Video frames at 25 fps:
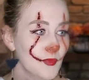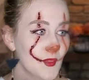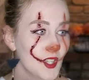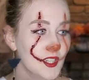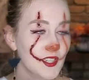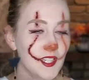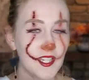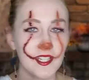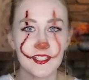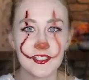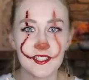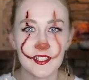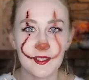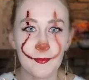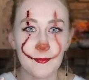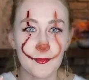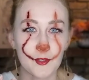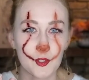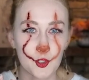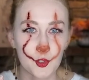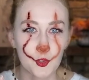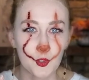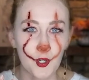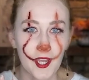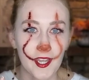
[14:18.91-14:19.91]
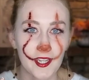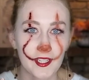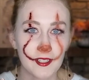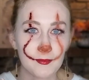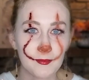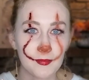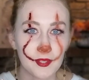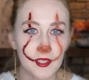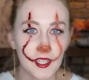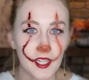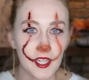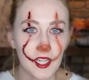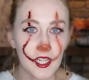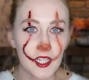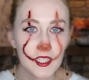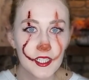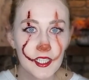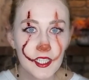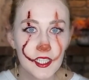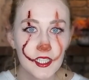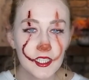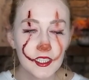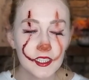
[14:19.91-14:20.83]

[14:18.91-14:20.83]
like some dried blood.